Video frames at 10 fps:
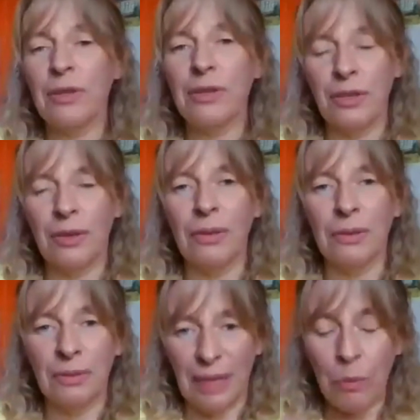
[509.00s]
to
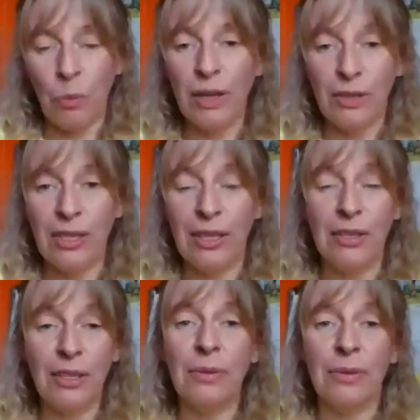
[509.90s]
show like what she
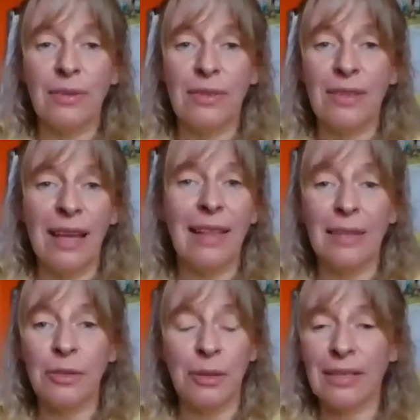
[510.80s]
could do. And
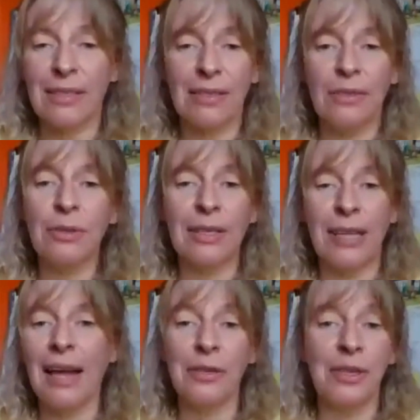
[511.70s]
the trick
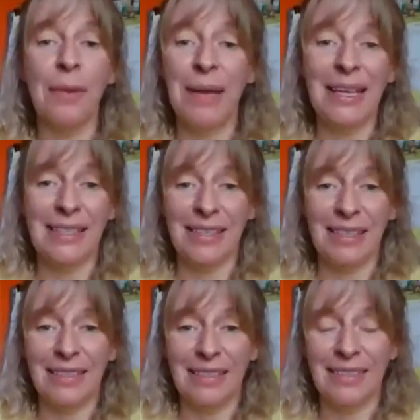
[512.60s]
titles are amazing.